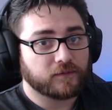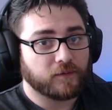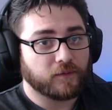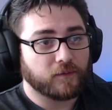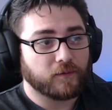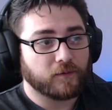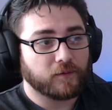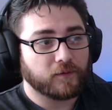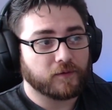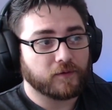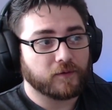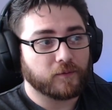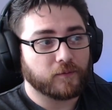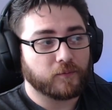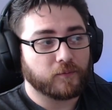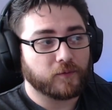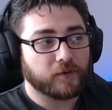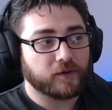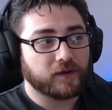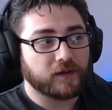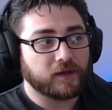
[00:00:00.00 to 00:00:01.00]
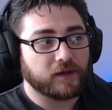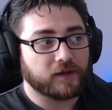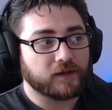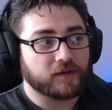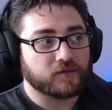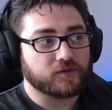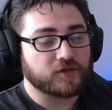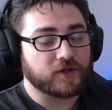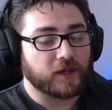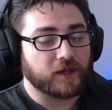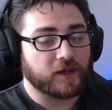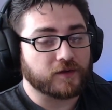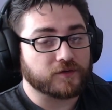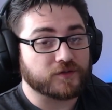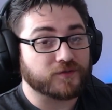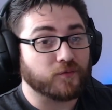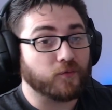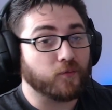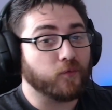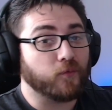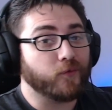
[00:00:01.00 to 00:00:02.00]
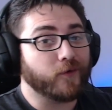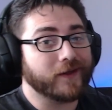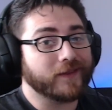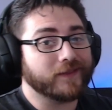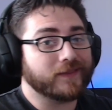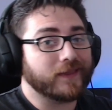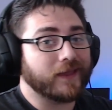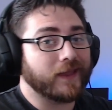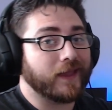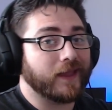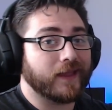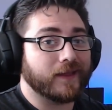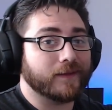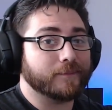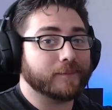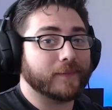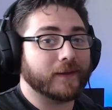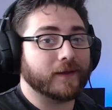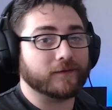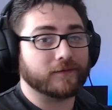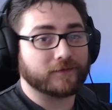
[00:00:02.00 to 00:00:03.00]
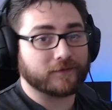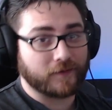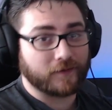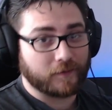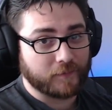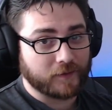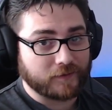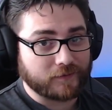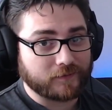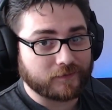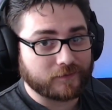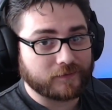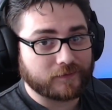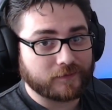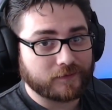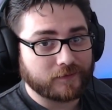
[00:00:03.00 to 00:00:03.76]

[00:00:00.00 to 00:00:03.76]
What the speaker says: Or would it change what the handbell summons?